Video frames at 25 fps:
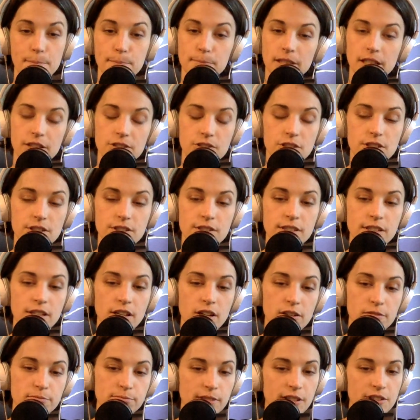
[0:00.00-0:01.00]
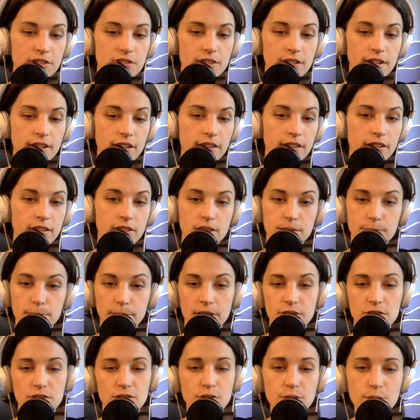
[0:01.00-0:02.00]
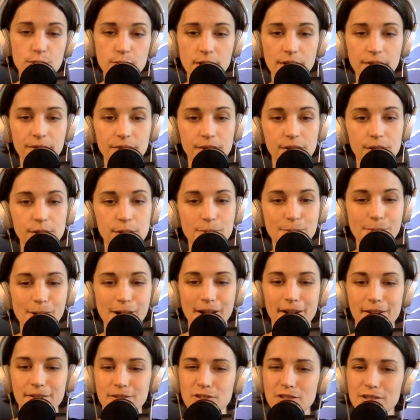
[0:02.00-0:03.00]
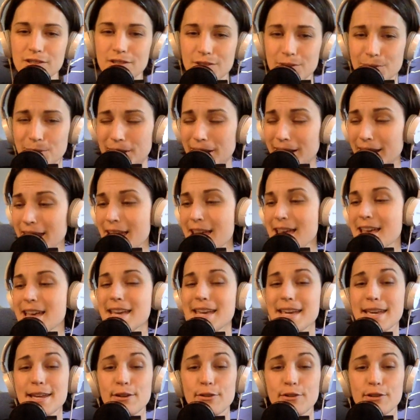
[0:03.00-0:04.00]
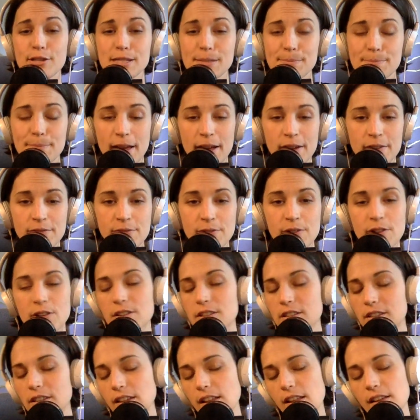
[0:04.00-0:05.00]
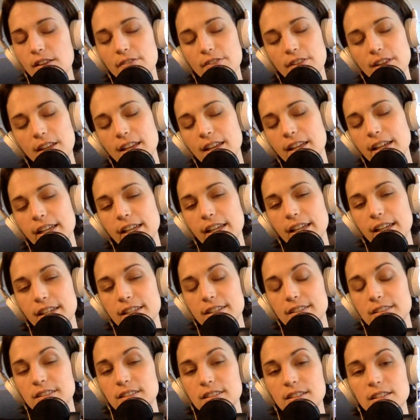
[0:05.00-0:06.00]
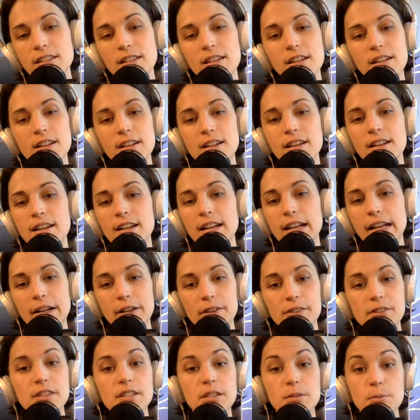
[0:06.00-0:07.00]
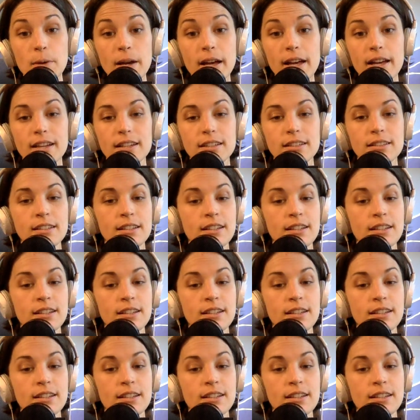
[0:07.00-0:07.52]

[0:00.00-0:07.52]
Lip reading: Pleasure yourself, pleasure others, pleasure whoever you want. Just do it in a respectful, loving, and healthy way.